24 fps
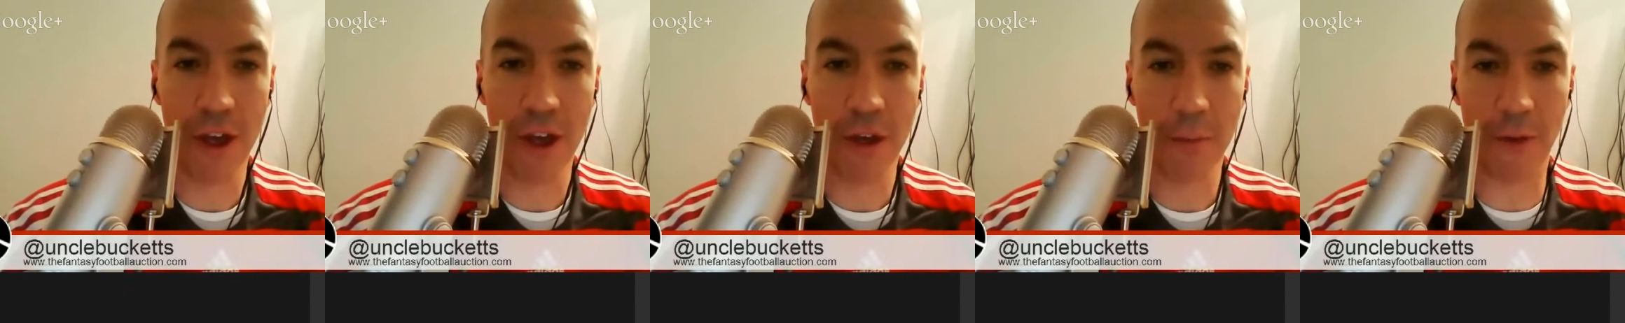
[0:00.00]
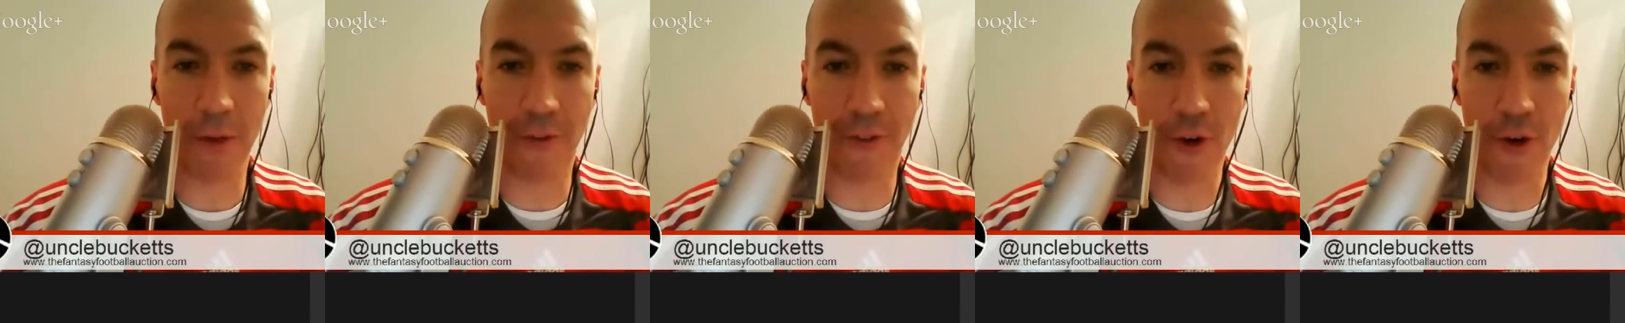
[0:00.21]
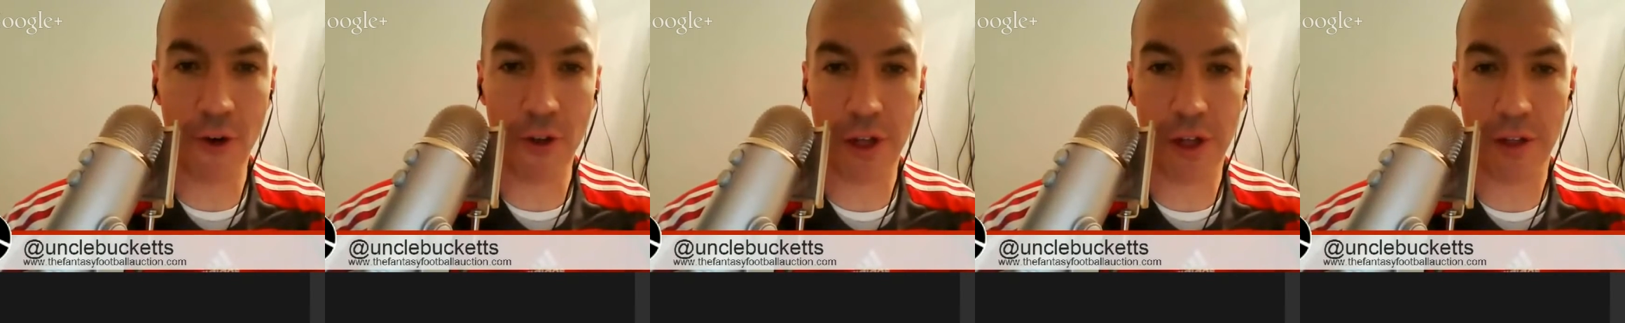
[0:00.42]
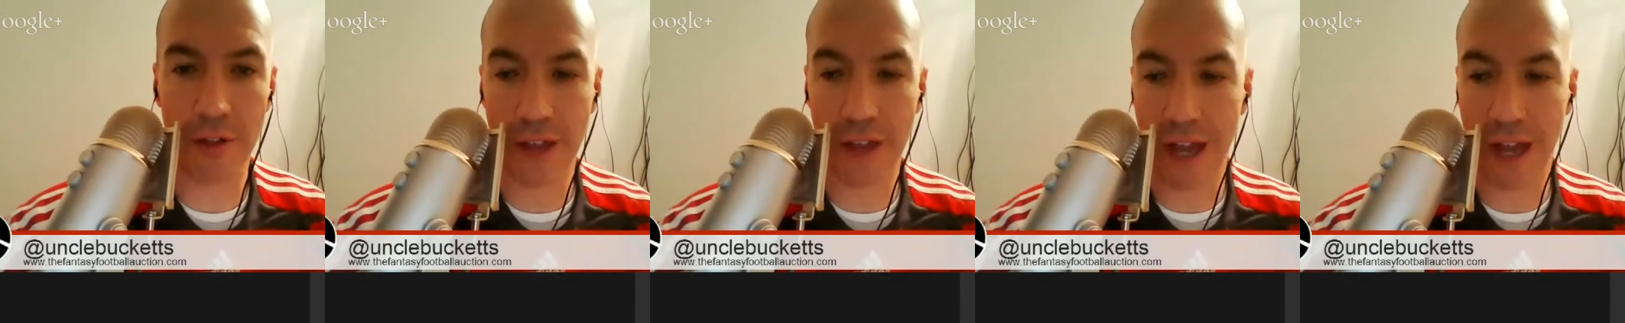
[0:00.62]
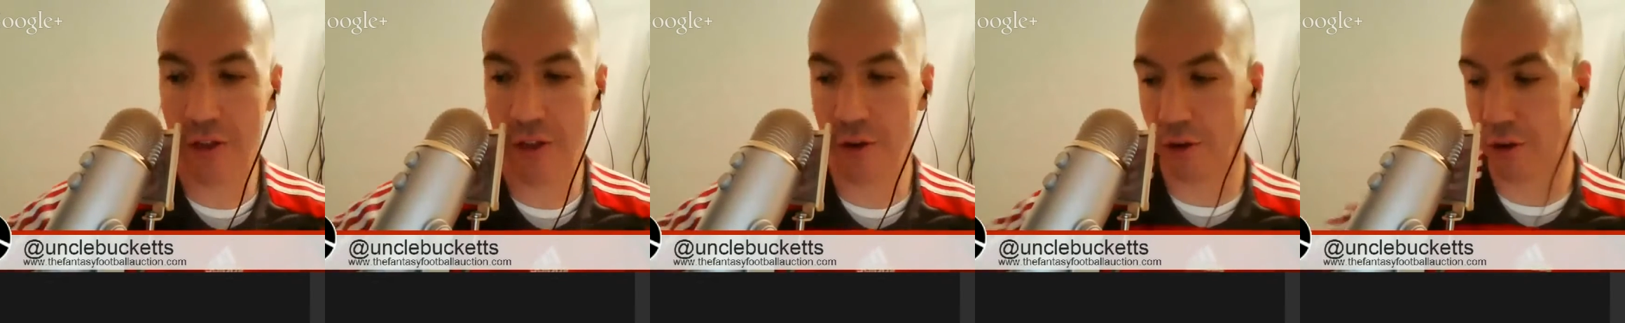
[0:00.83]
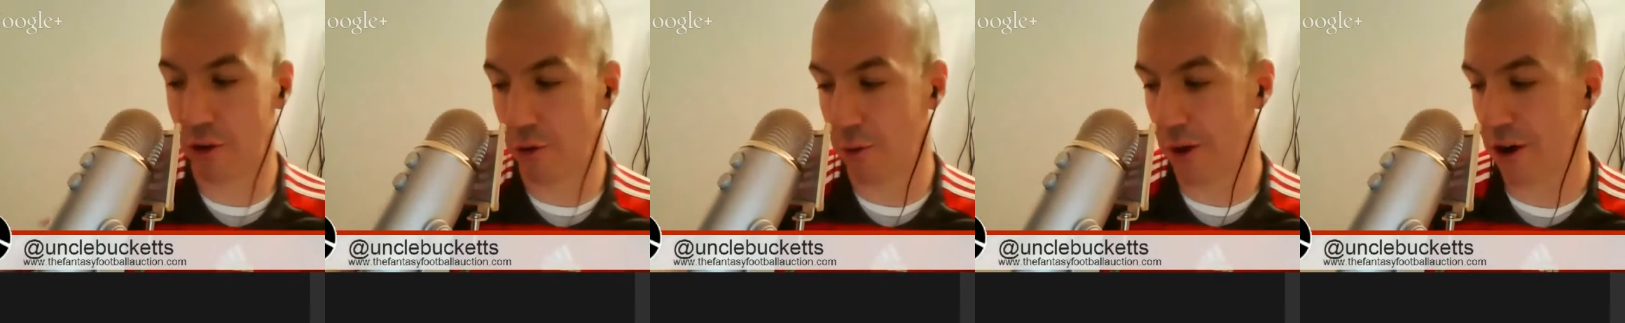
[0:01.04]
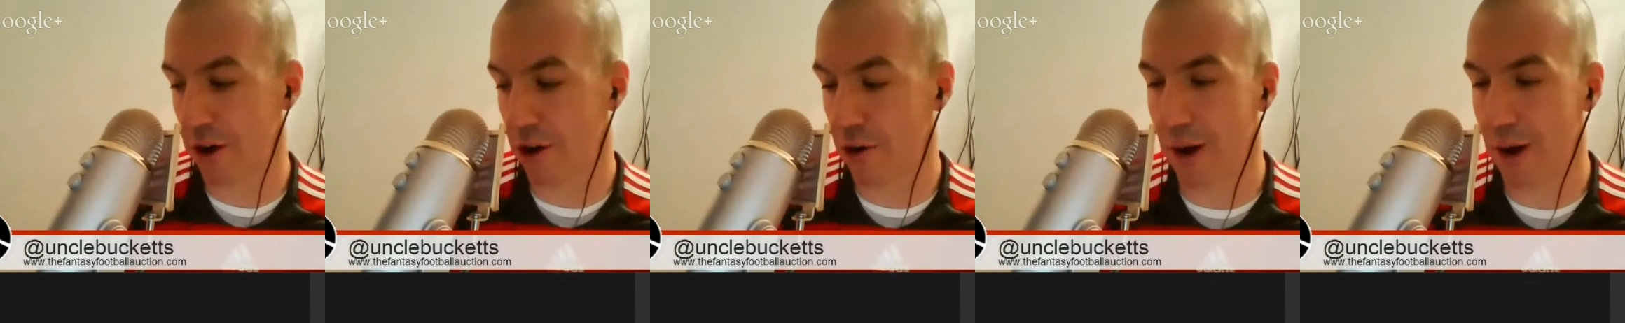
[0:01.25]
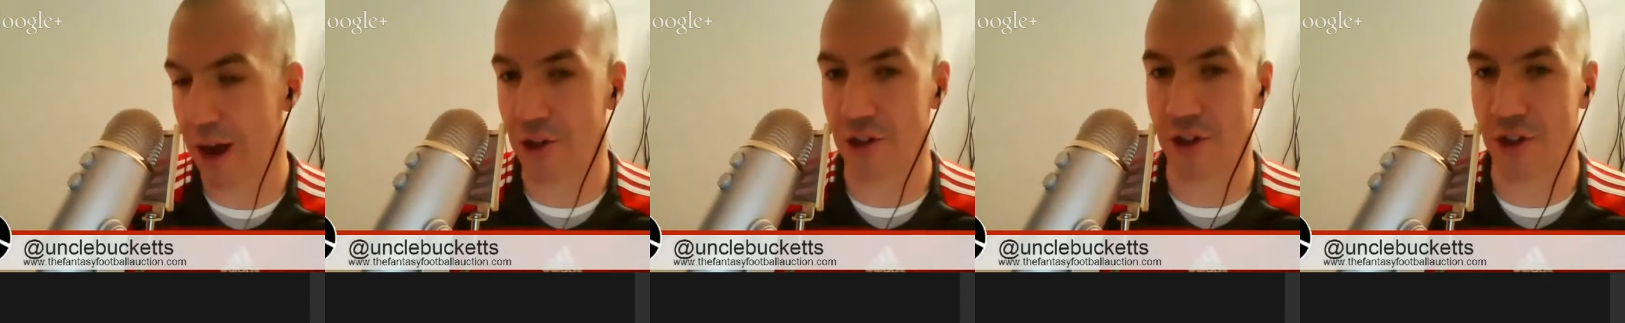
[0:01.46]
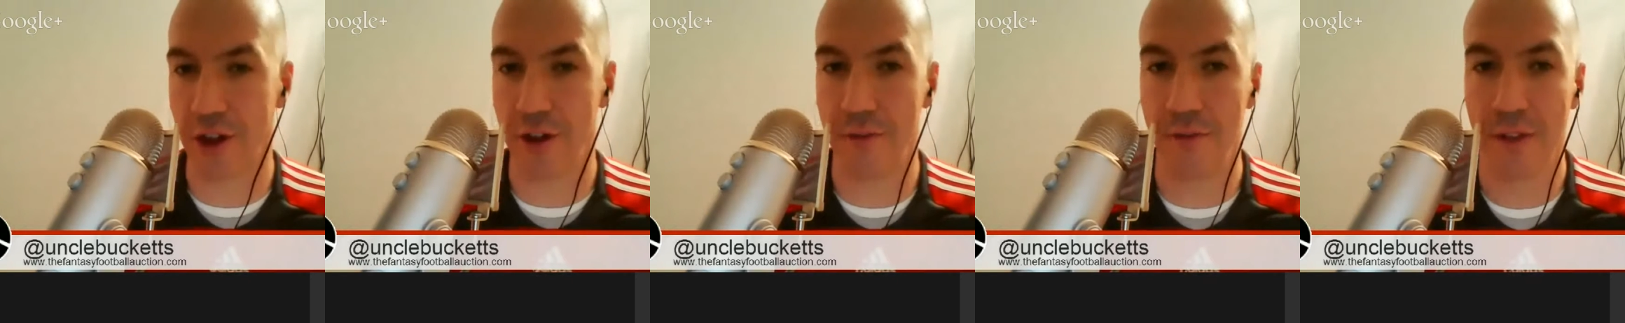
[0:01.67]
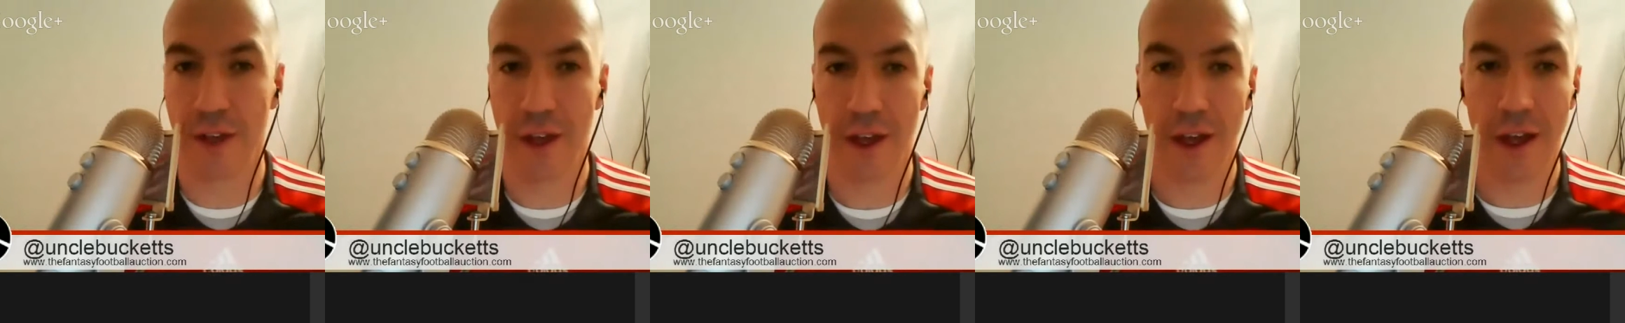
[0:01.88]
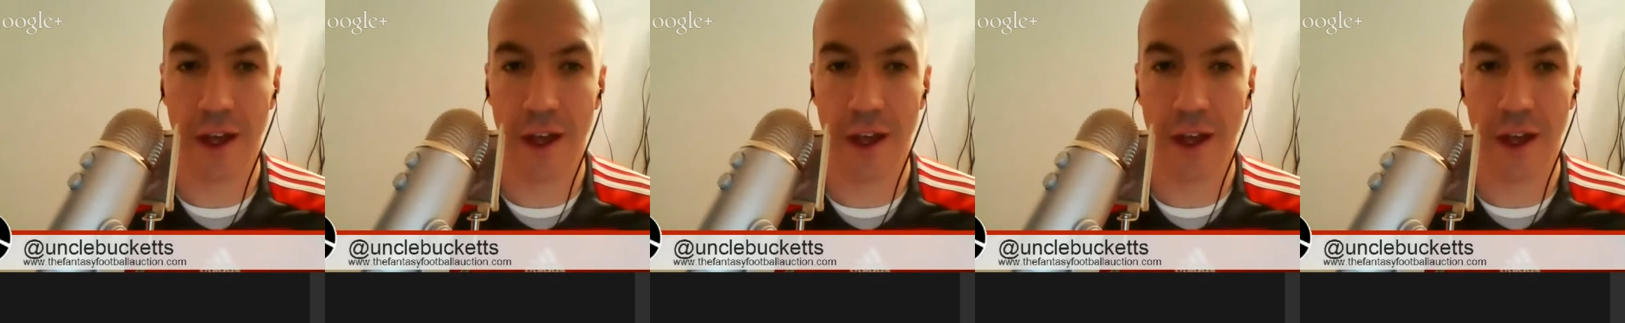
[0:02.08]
But first, let's get to a Twitter question.